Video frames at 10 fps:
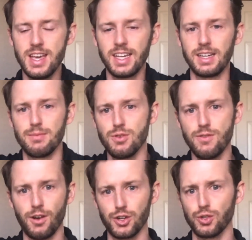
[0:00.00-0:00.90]
kind of move
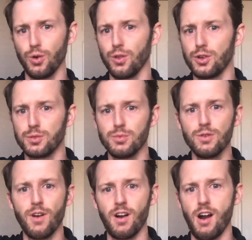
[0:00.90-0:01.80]
our shoulders, move
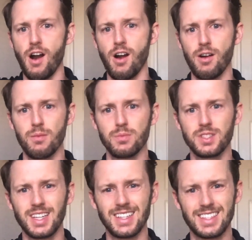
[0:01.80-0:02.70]
our arms,
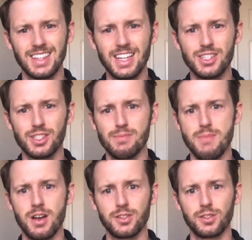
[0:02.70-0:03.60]
kind of clench some
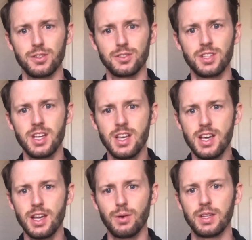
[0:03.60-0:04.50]
muscles,
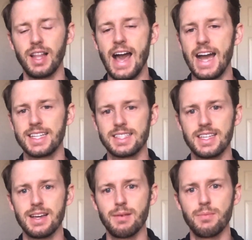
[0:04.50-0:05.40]
relax
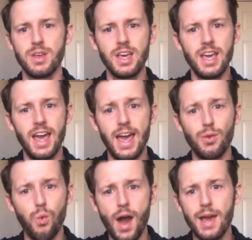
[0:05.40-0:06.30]
them. And
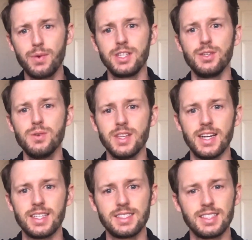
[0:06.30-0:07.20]
why we do
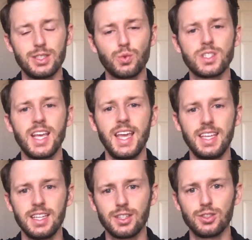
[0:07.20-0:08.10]
this is we're
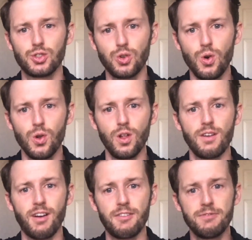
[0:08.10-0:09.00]
taking control of
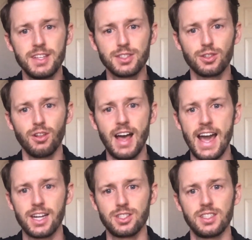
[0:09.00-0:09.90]
our physical
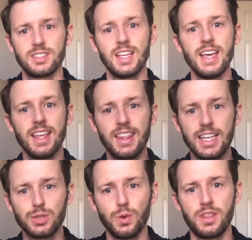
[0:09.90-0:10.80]
actions, things
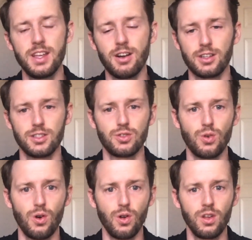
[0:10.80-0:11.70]
within our control.